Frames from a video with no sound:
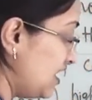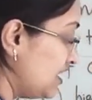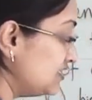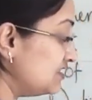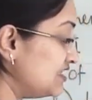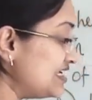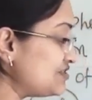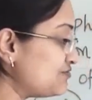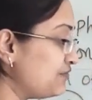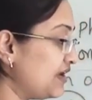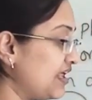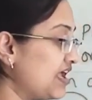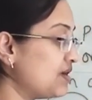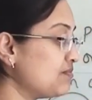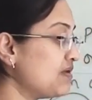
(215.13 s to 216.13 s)
This
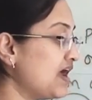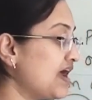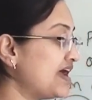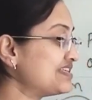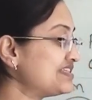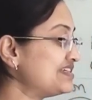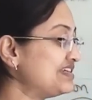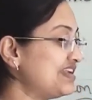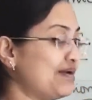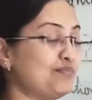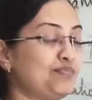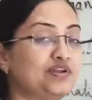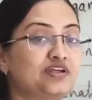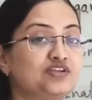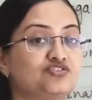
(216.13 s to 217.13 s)
flame has a
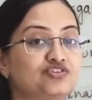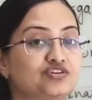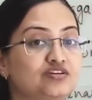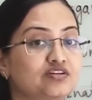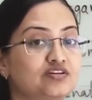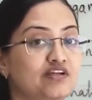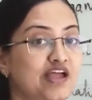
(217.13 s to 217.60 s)
temperature